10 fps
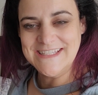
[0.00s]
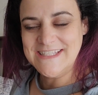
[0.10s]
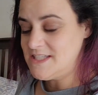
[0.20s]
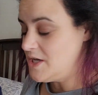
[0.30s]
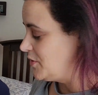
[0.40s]

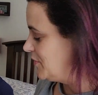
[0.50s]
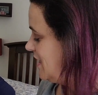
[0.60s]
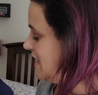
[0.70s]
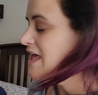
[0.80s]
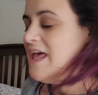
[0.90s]
So
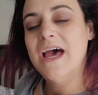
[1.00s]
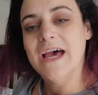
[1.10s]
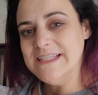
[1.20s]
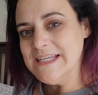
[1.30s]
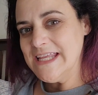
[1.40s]

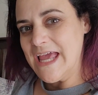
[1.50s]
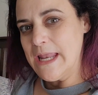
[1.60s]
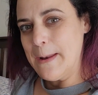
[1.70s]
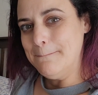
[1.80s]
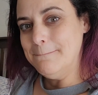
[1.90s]
I didn't
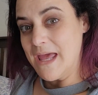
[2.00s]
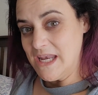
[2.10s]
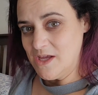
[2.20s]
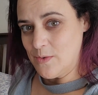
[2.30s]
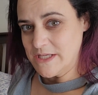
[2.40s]
get
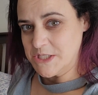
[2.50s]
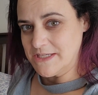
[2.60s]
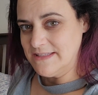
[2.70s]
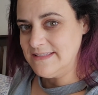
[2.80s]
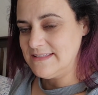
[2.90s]
many
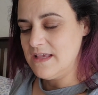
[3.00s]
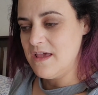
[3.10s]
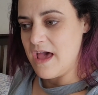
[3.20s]
questions,